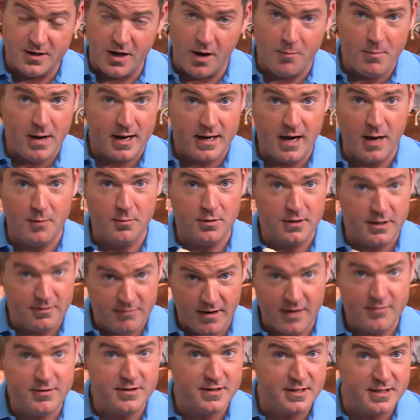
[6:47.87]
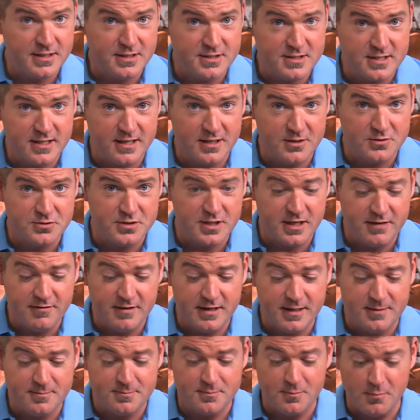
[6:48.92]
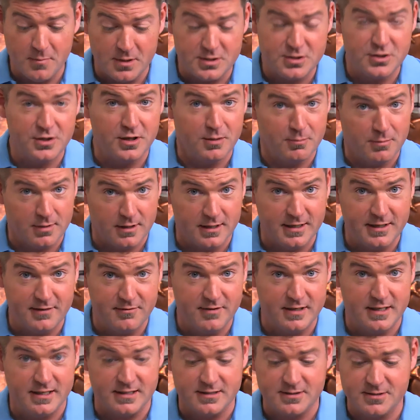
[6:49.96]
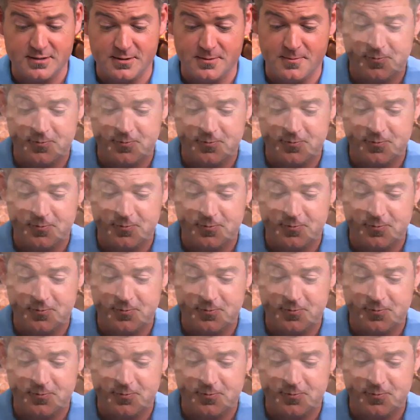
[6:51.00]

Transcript: Y'all might not believe everything you see on TV, but you can believe this.